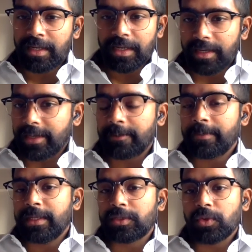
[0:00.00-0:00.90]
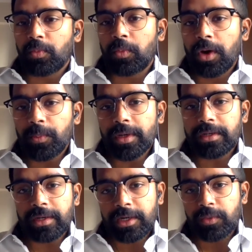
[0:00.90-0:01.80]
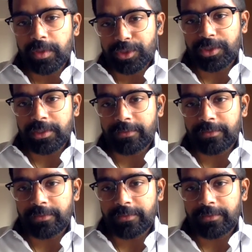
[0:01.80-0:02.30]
Okay, so what we're trying to achieve